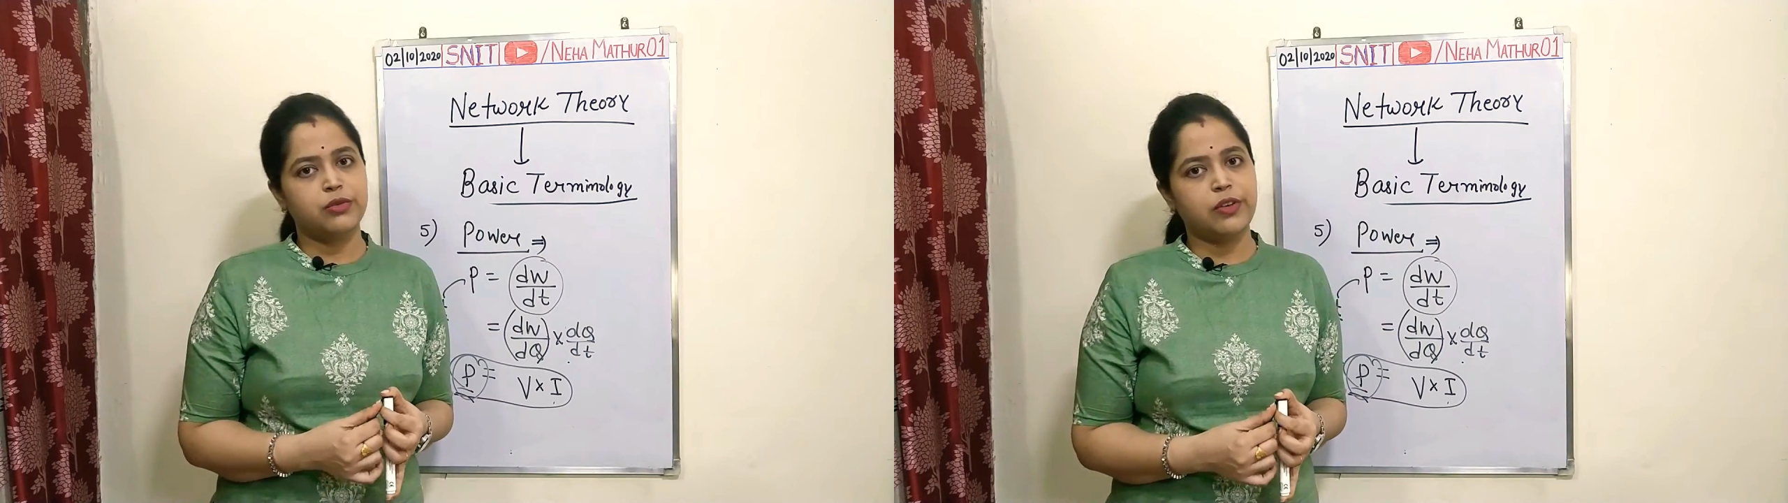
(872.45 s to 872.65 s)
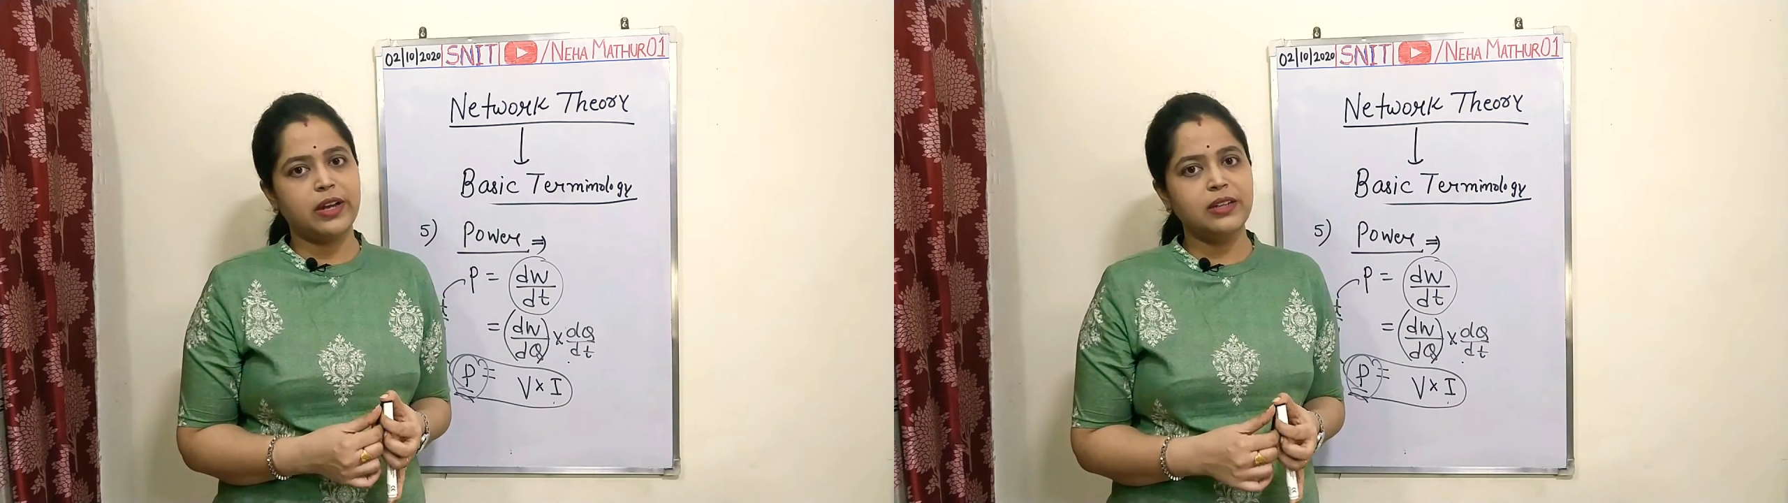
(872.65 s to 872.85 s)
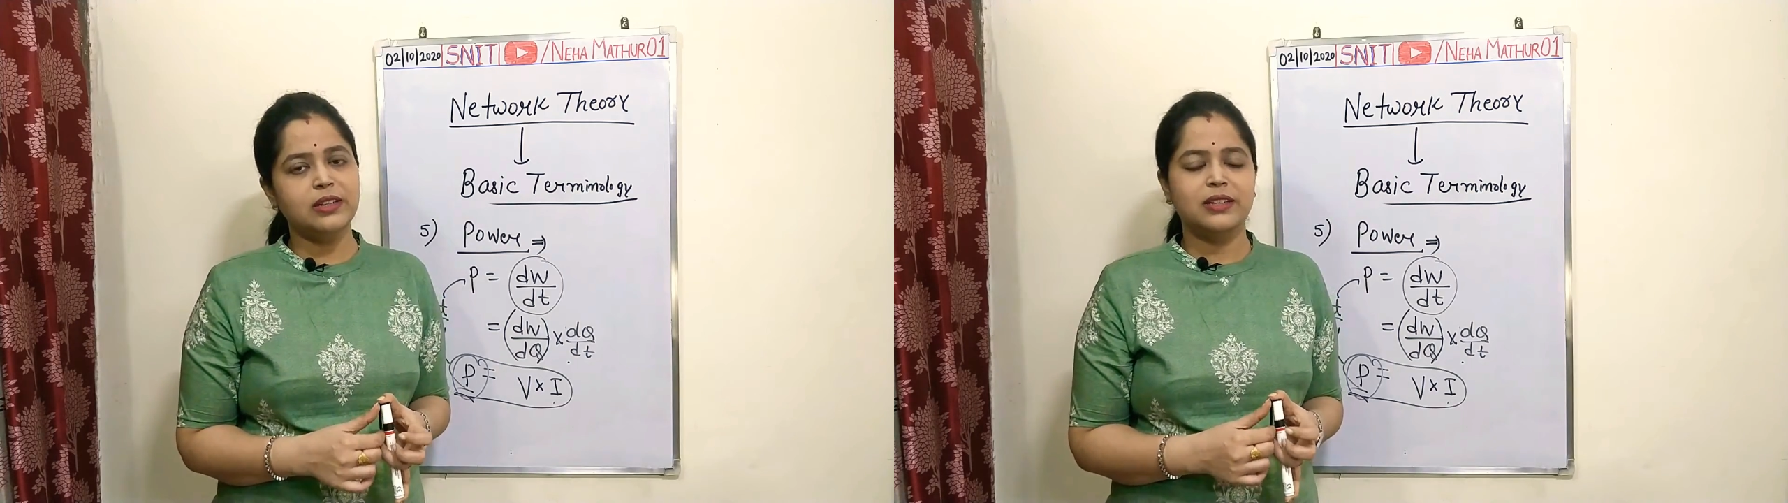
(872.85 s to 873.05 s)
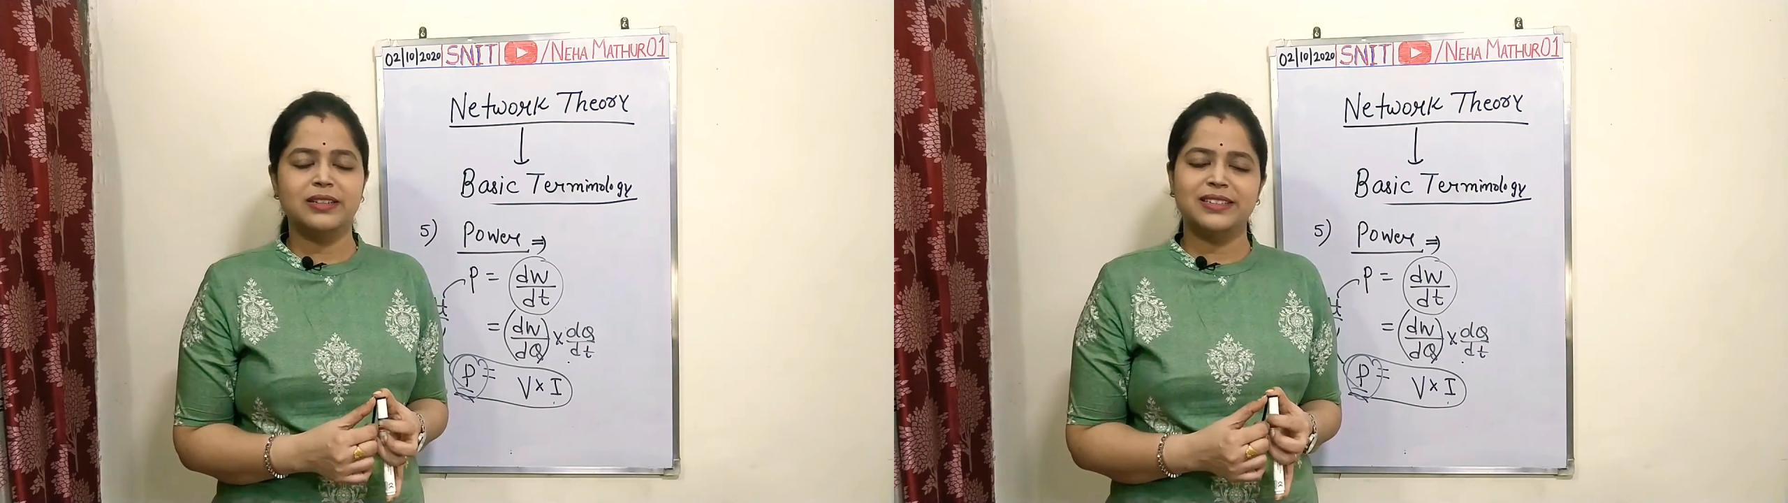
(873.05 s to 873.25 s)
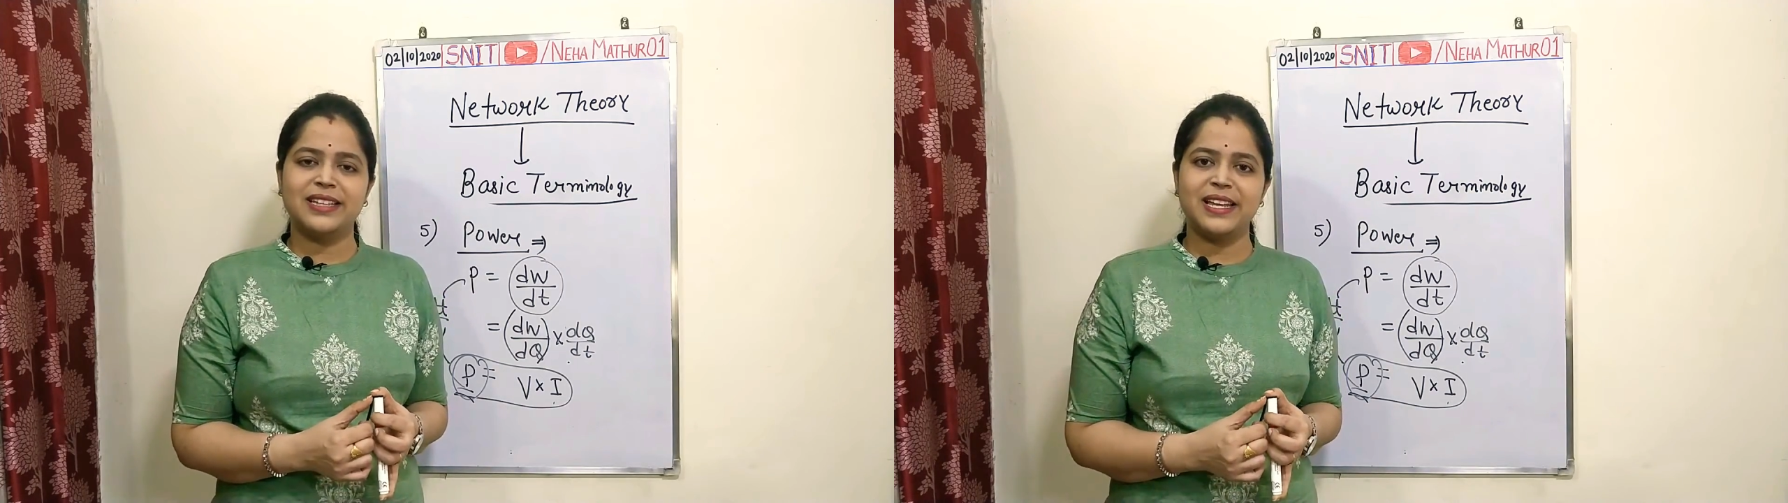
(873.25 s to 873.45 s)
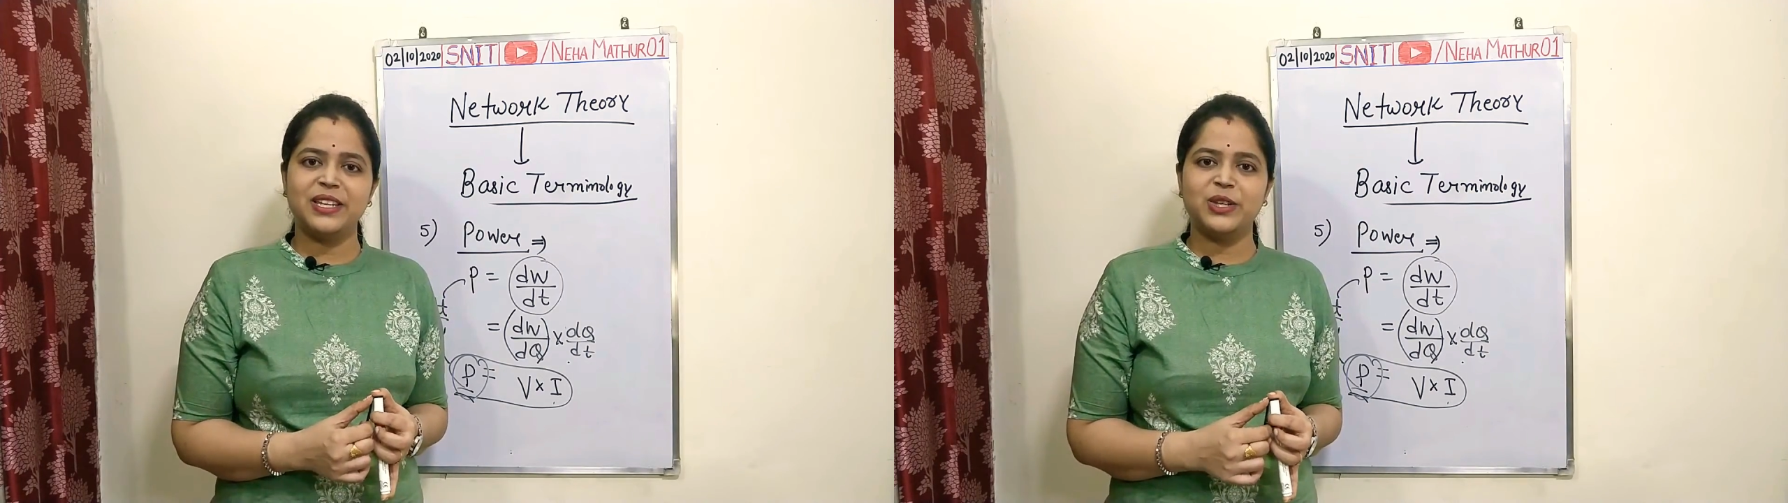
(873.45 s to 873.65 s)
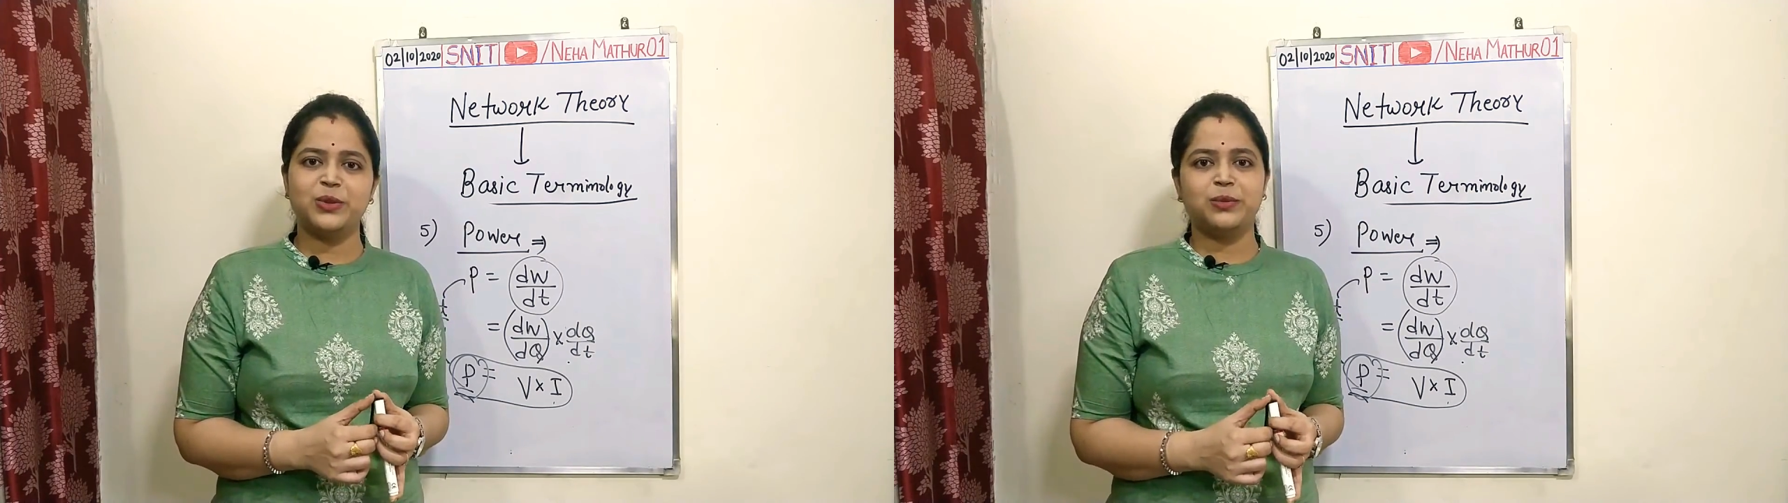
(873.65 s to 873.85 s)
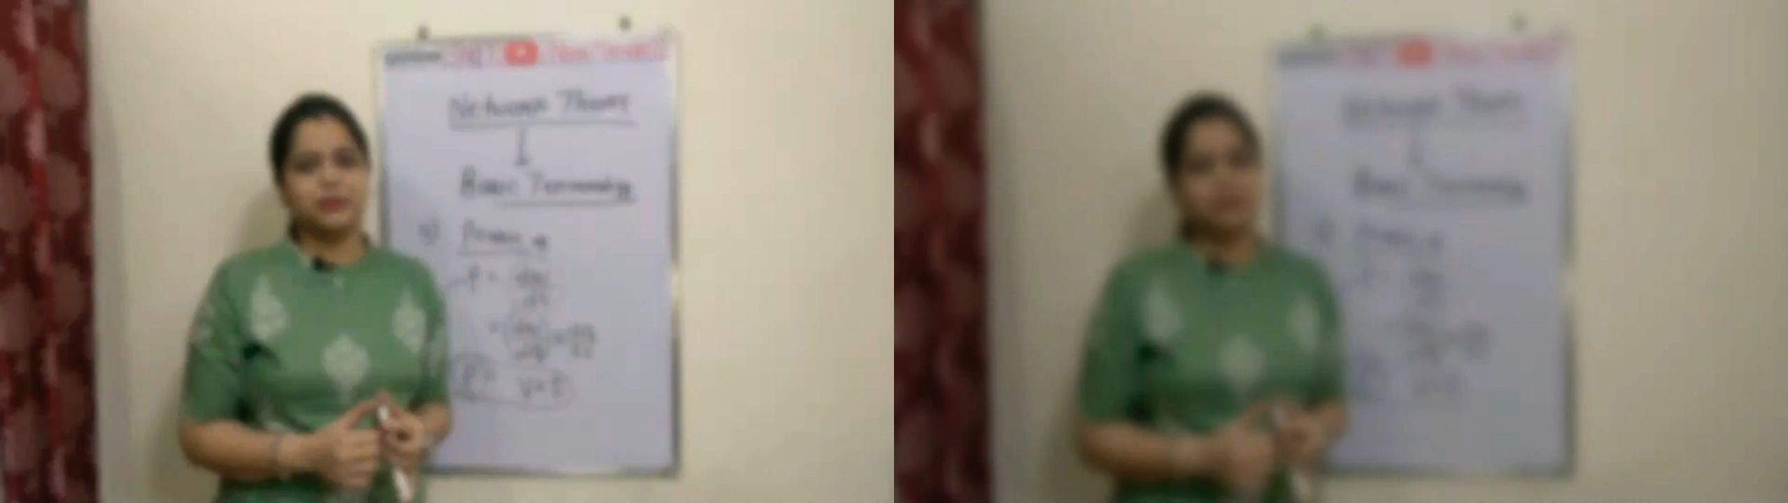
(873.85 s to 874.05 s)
Fine. Thank you.